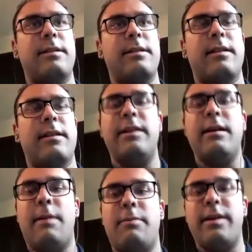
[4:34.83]
can
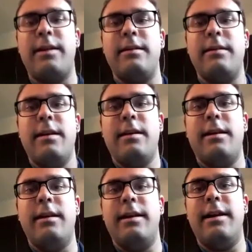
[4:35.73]
be operated
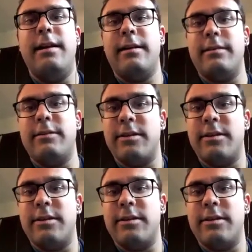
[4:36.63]
there's